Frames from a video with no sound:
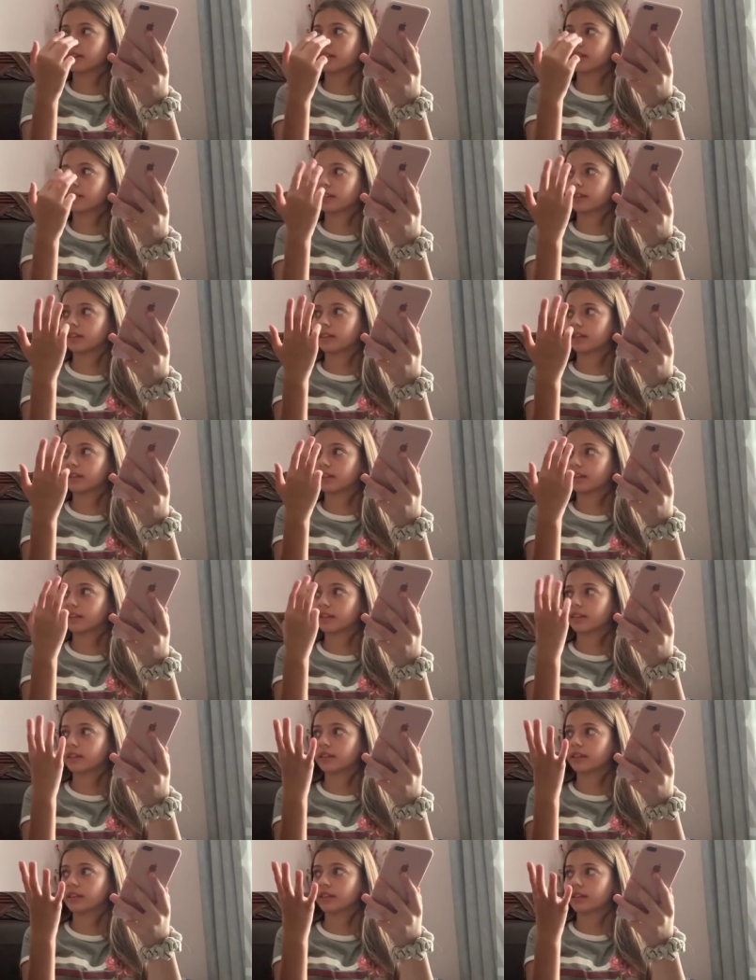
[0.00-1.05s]
BitLife.
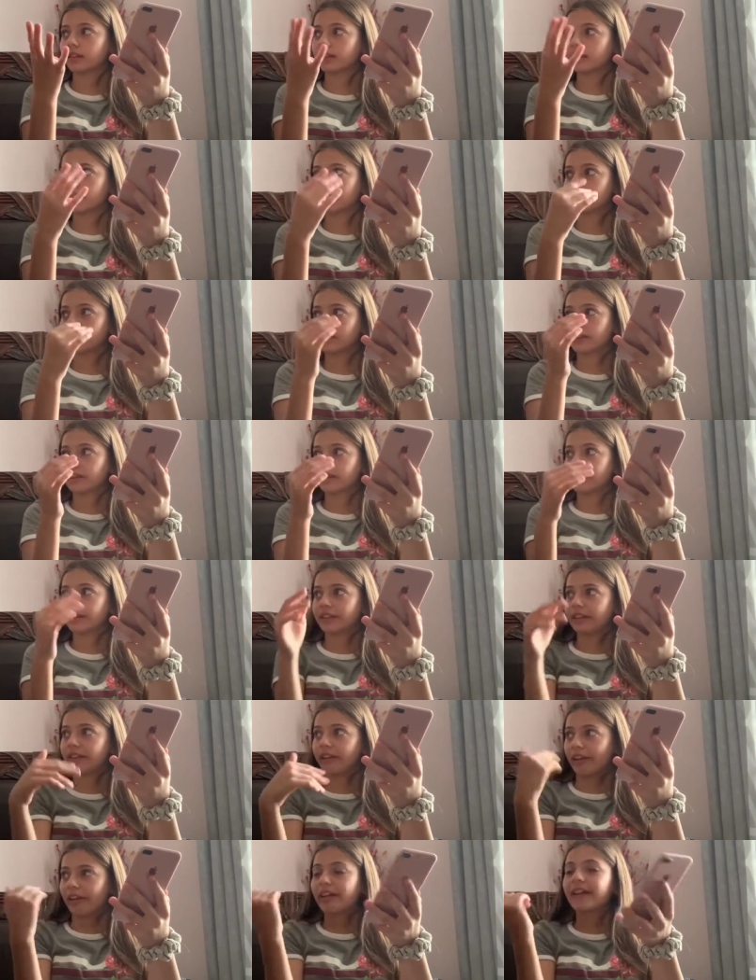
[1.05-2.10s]
Like, don't go into
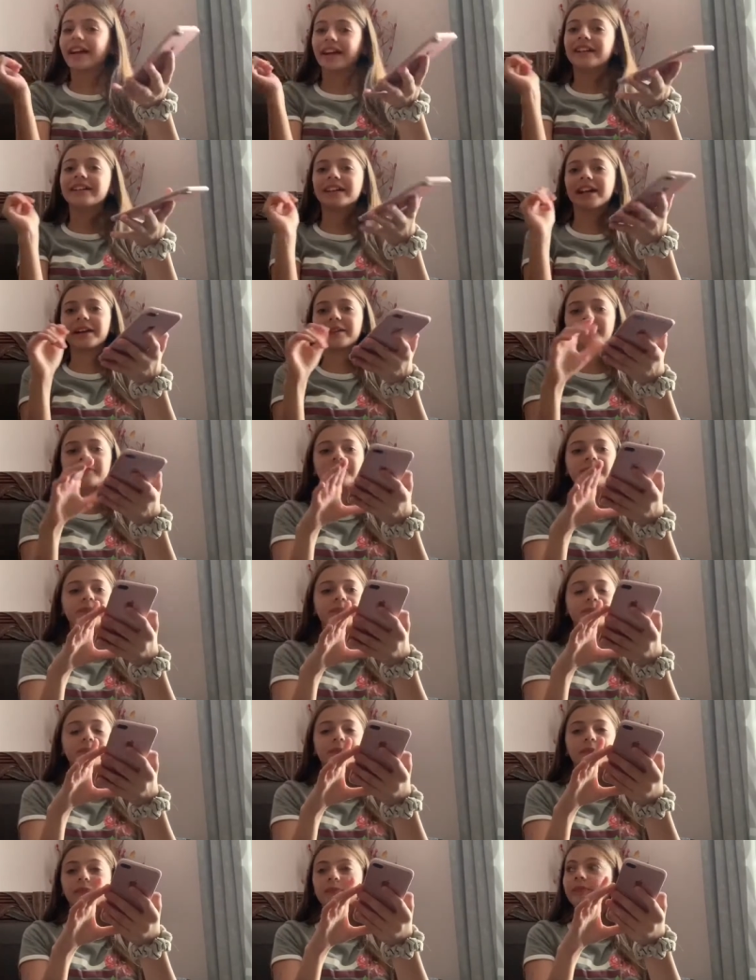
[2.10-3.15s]
any app. Okay. But
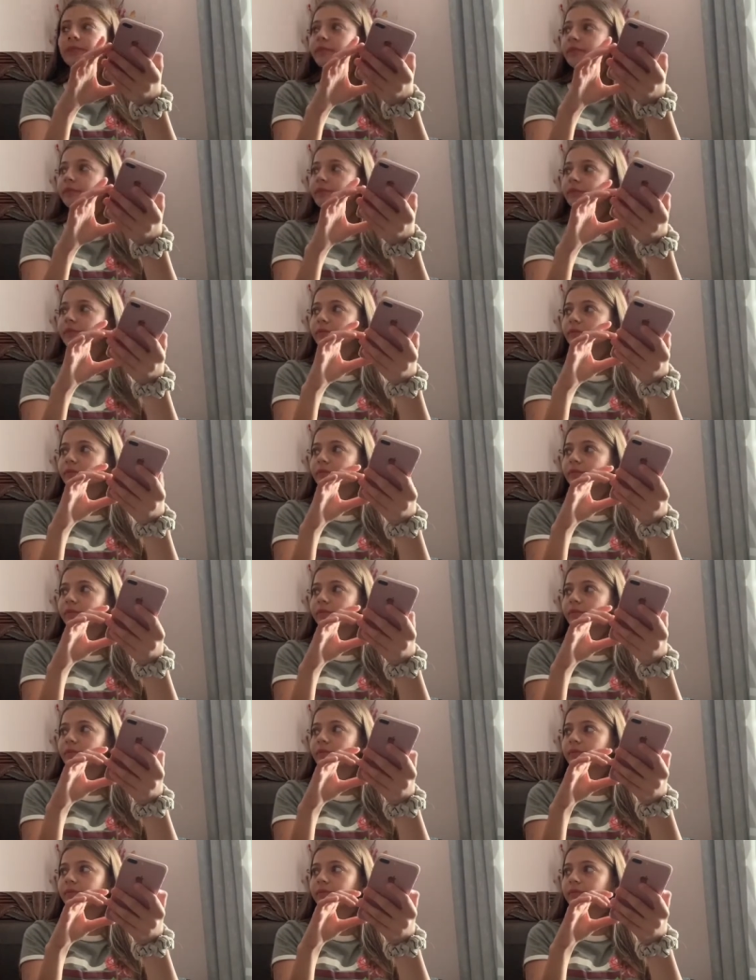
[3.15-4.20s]
if you won't want to go to
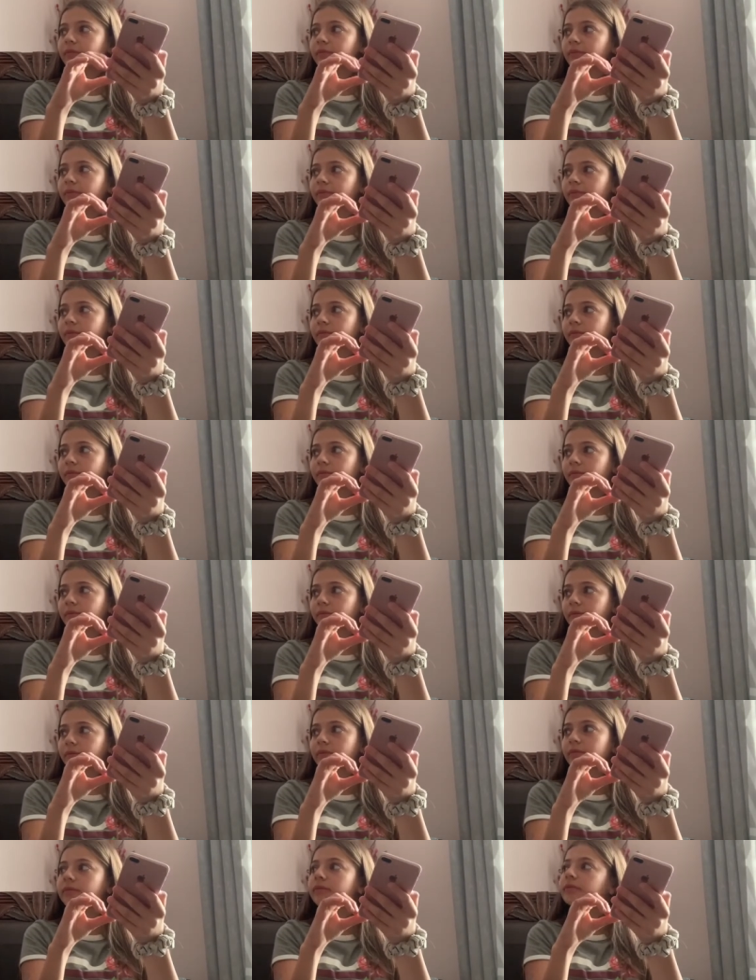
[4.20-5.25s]
like your socials,
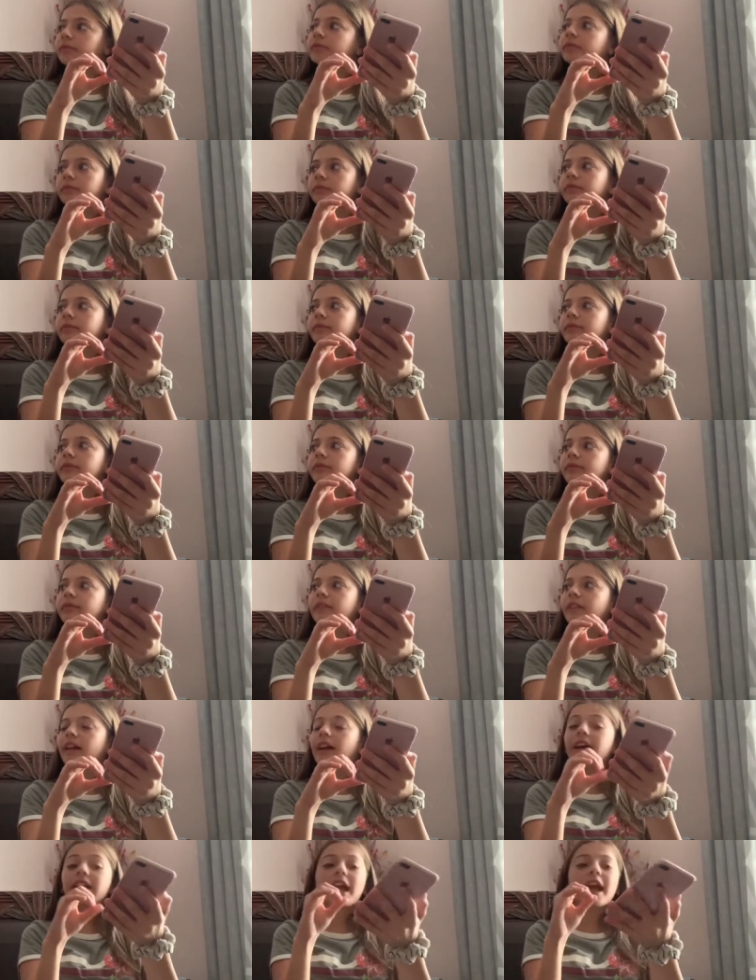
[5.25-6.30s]
you can
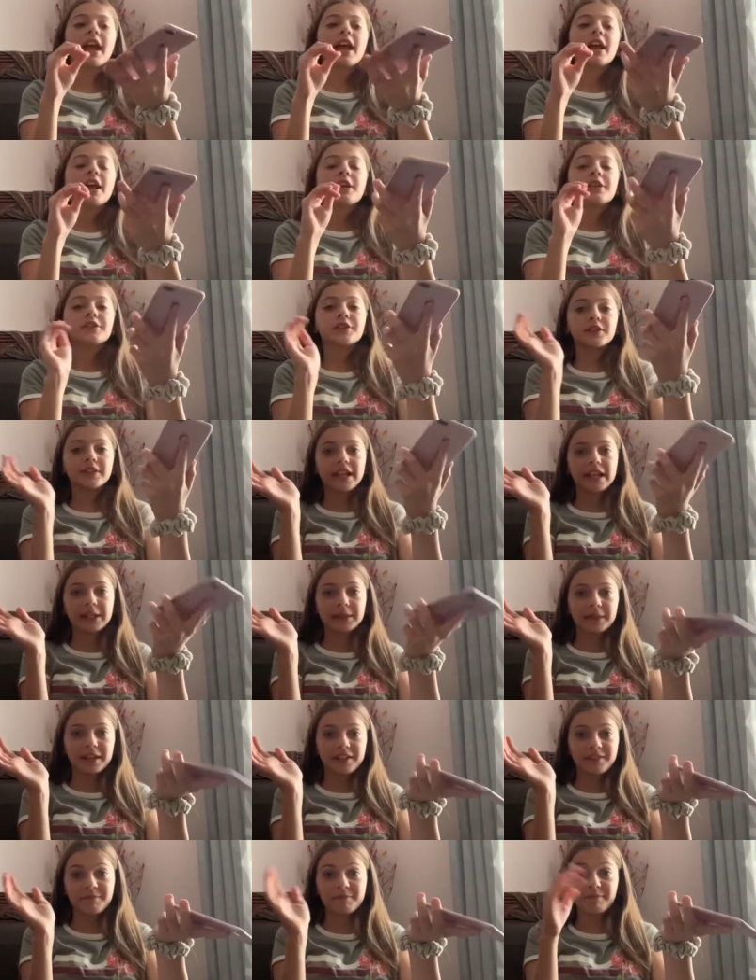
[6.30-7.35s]
okay. do that. So next
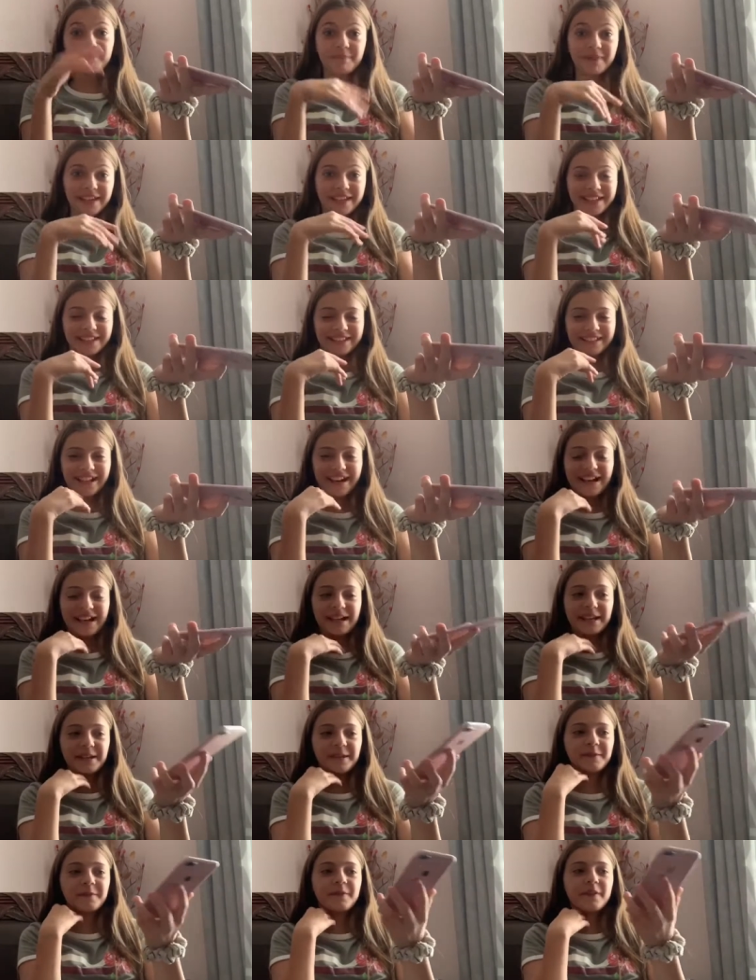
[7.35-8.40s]
is
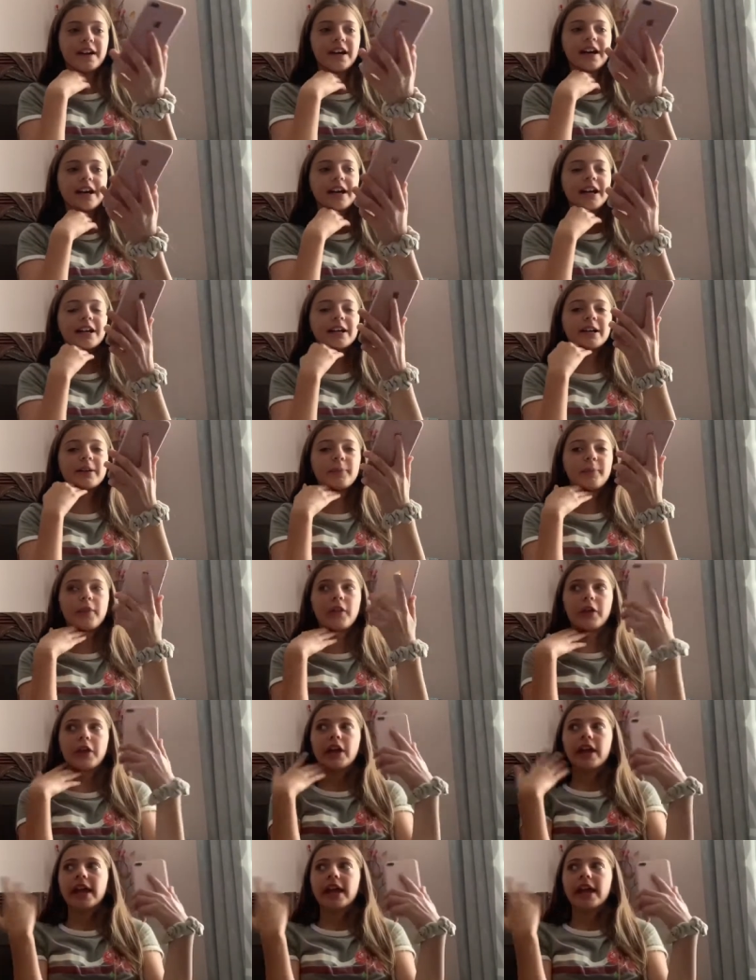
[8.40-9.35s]
BitLife. Um.